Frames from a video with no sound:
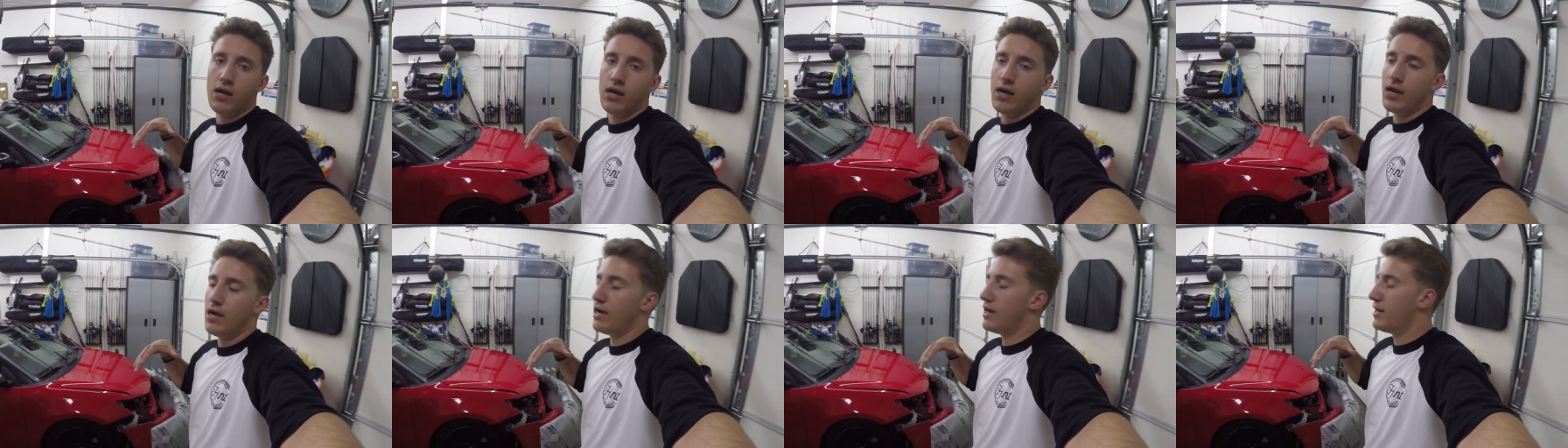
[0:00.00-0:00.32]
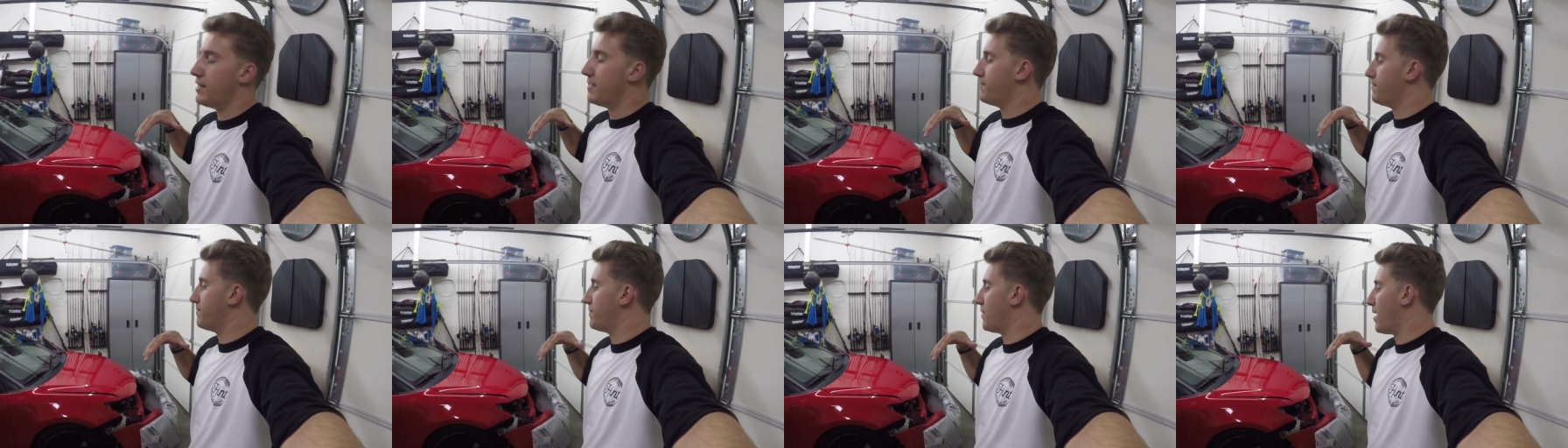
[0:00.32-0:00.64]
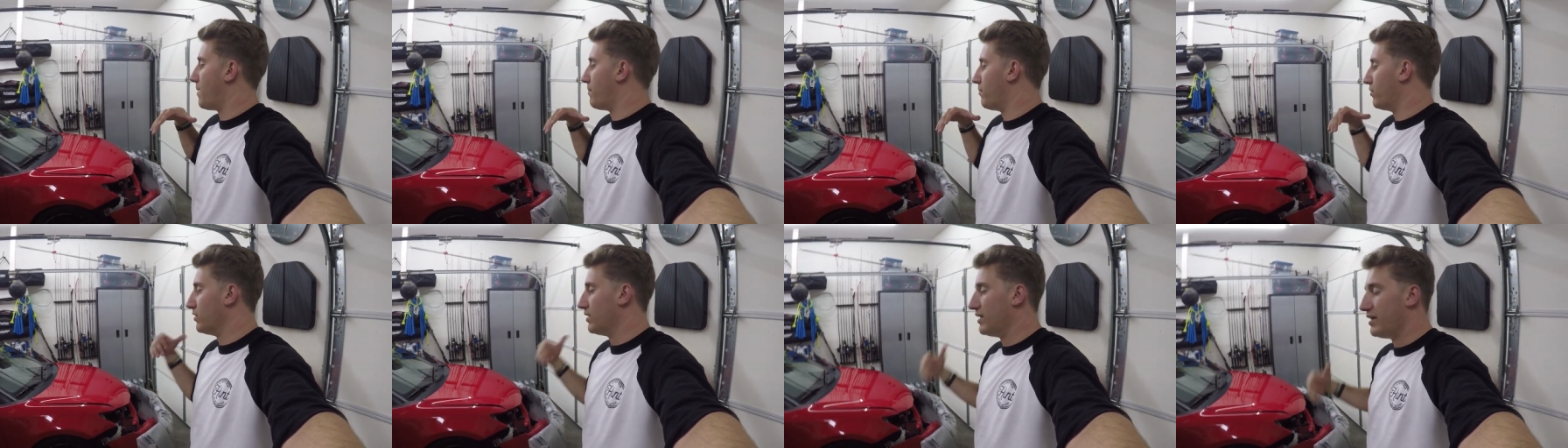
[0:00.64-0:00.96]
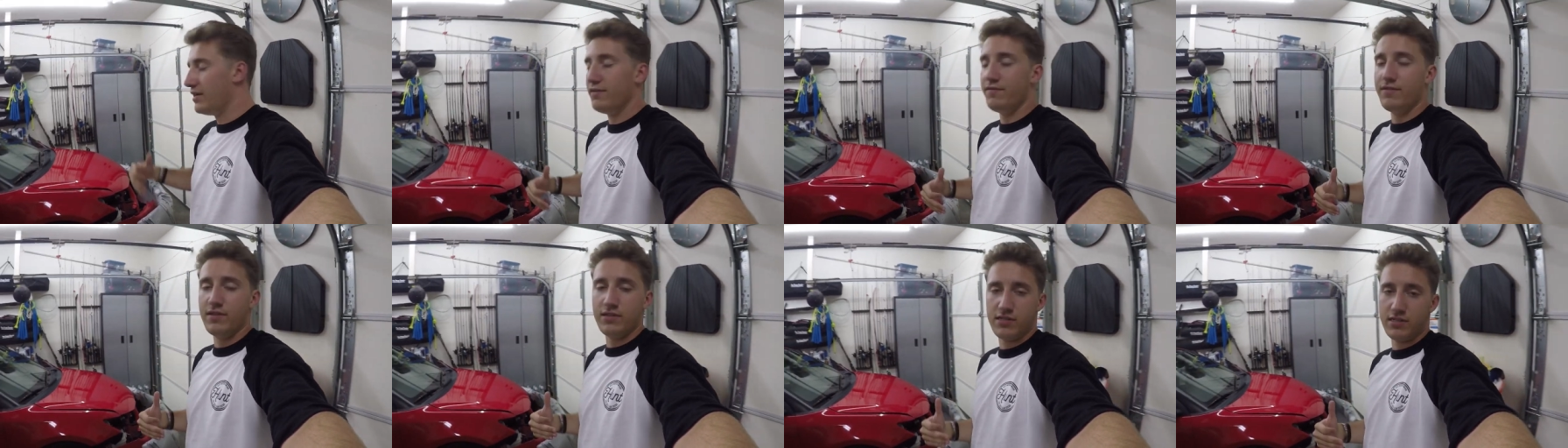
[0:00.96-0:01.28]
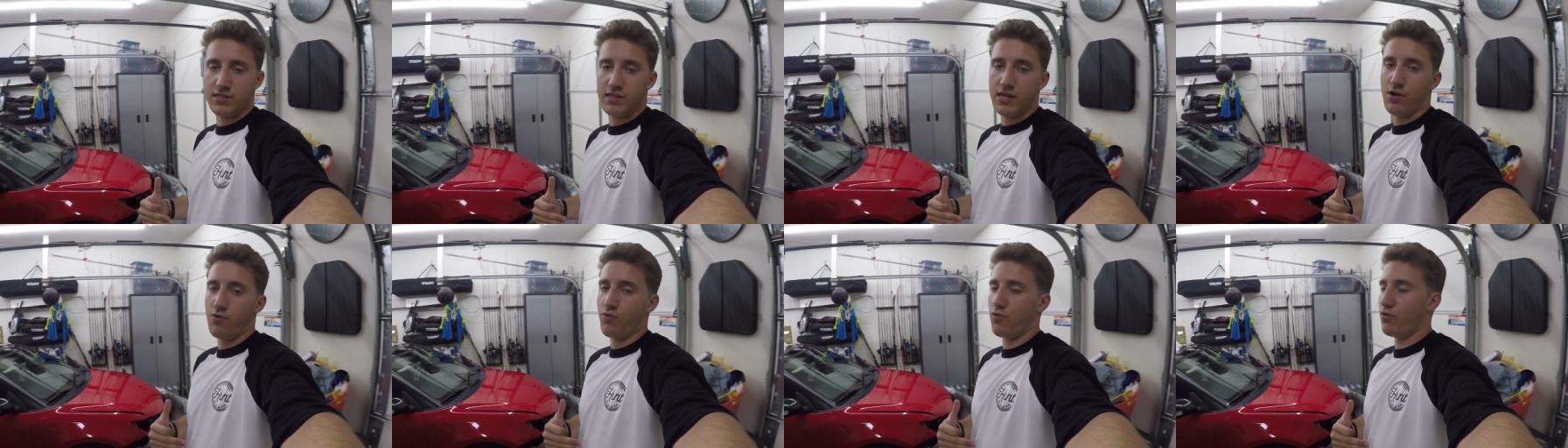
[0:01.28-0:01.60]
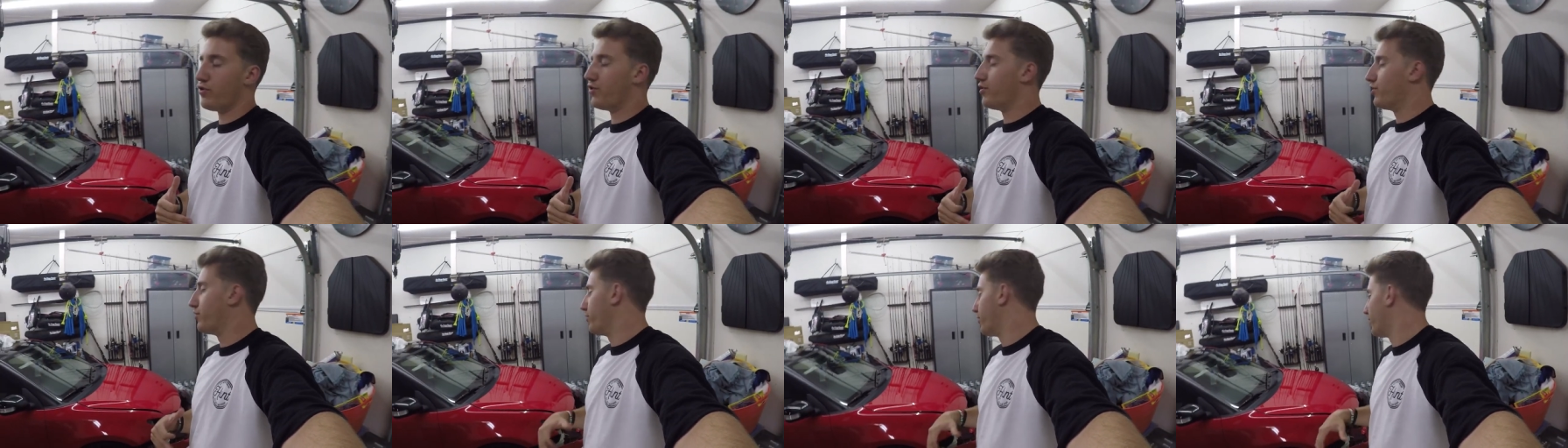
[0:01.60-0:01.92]
Um, I believe this is how we're
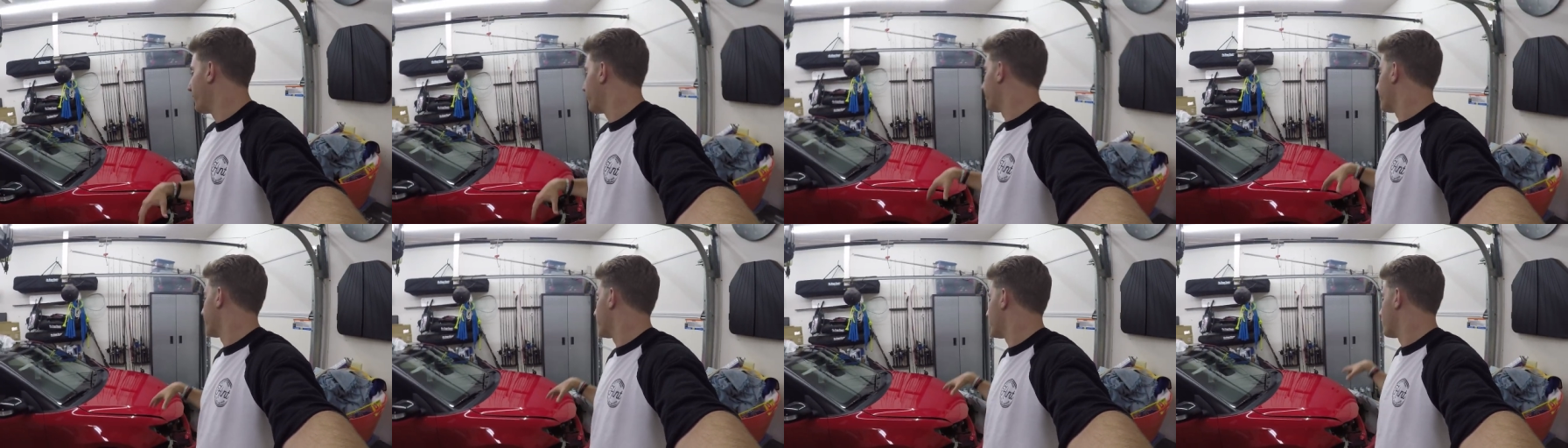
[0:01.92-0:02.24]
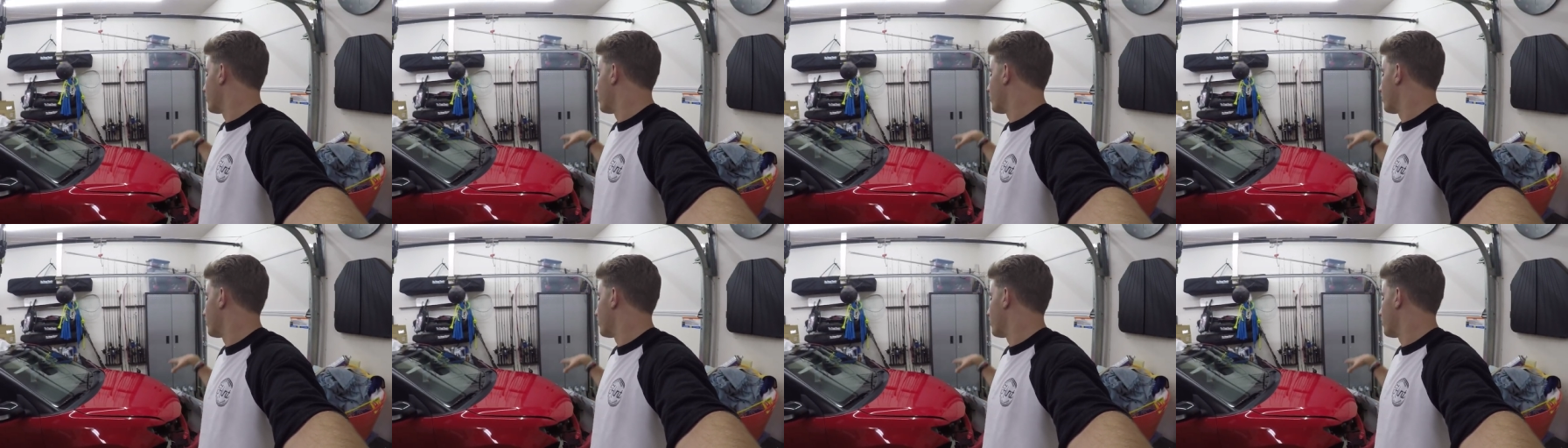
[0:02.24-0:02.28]
going to do it.